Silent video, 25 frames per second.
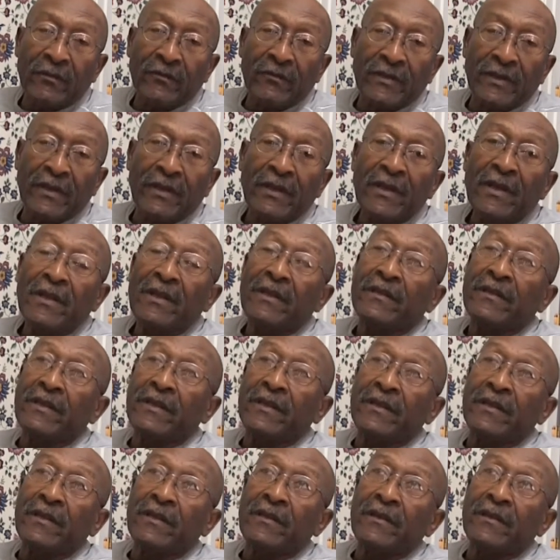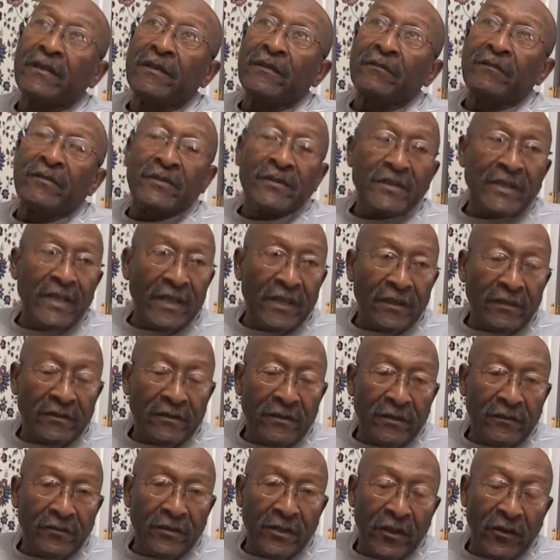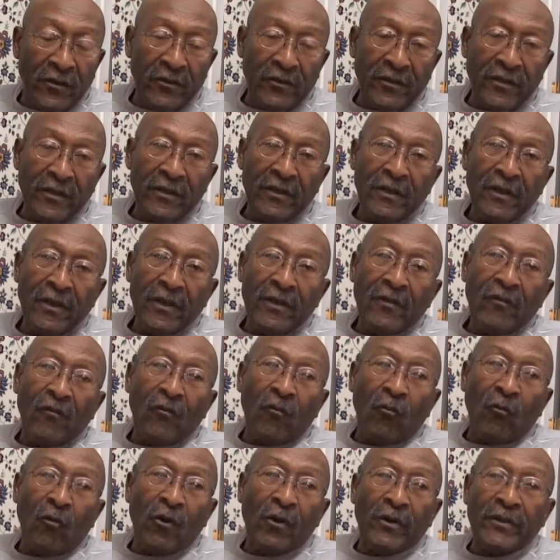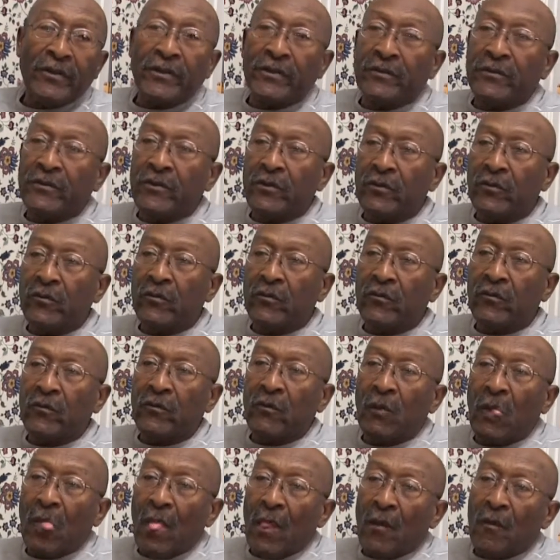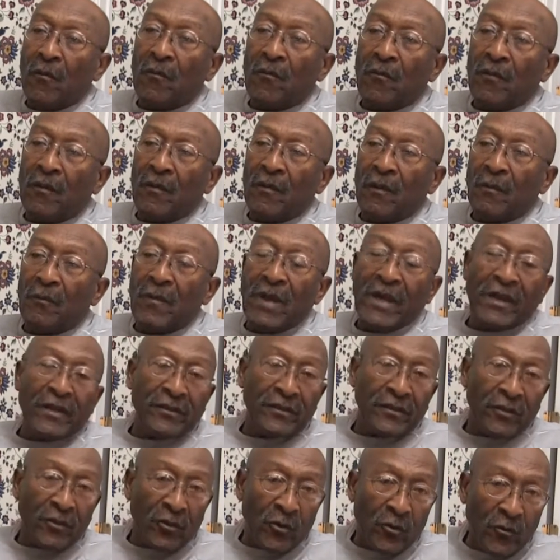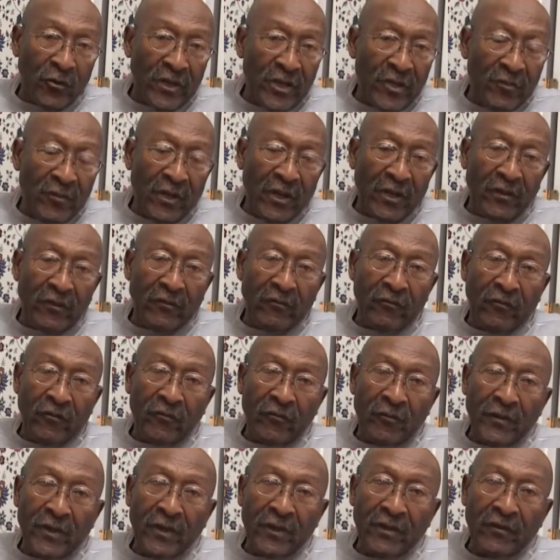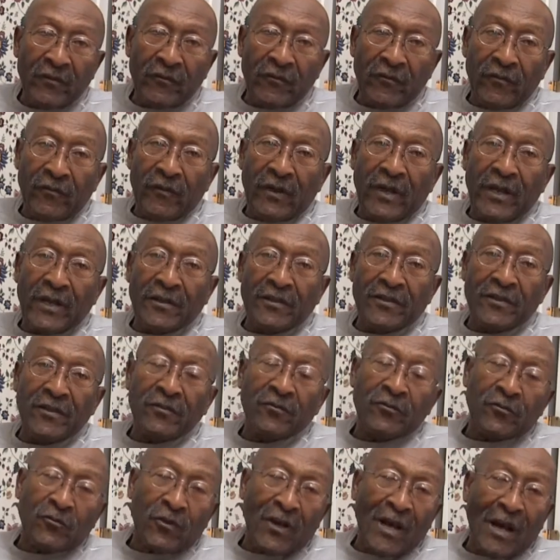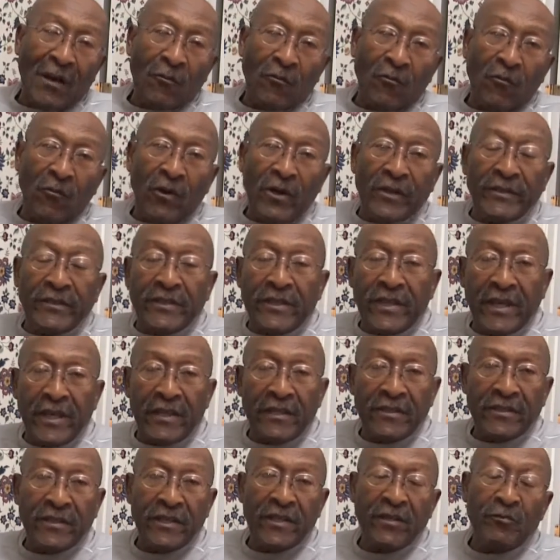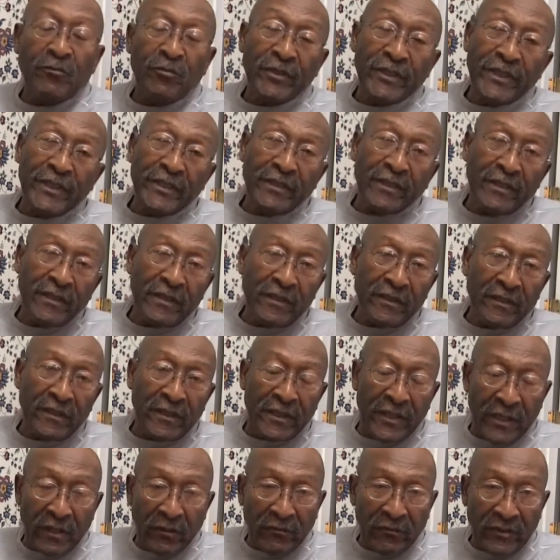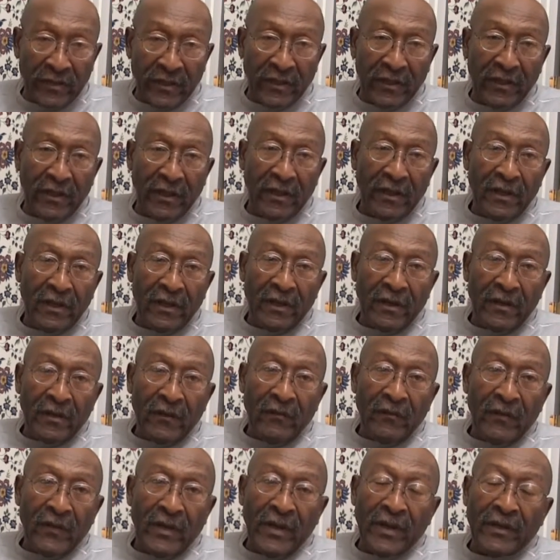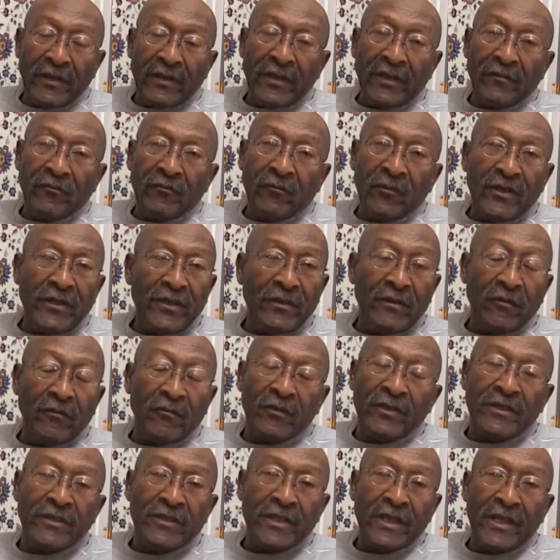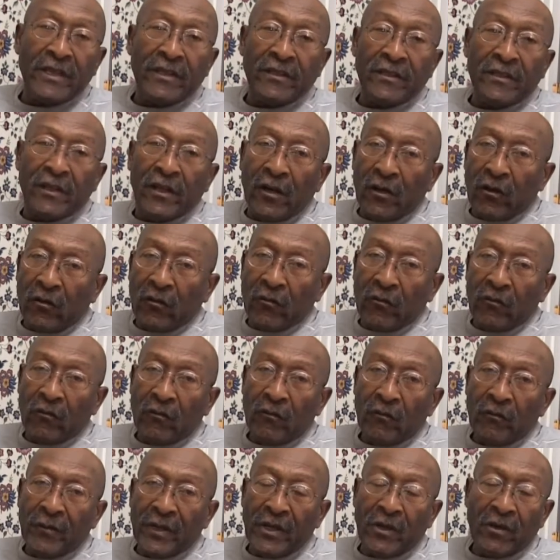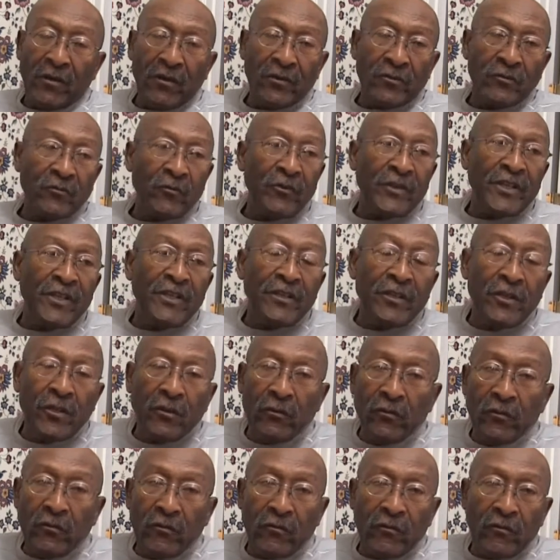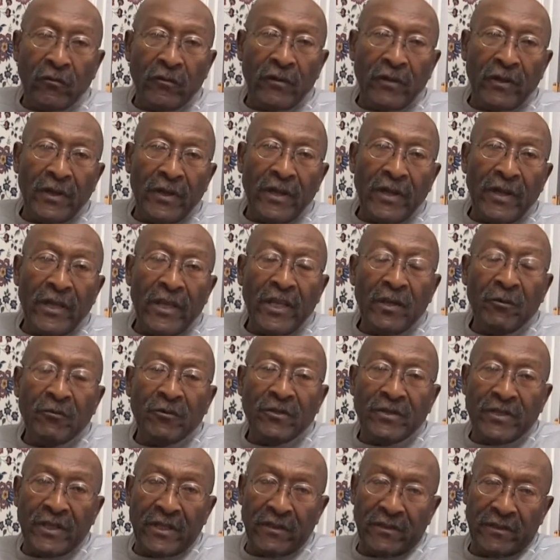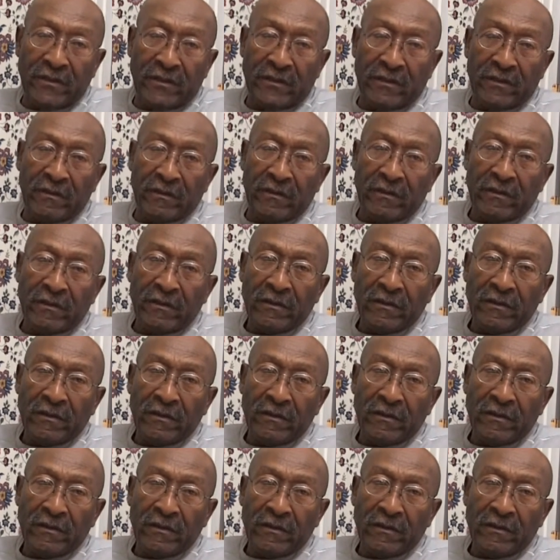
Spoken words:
Guilty. The state's attorney wanted to make an agreement with me, right? She'll drop one case and he plead guilty. And we said no, because we knew he was innocent.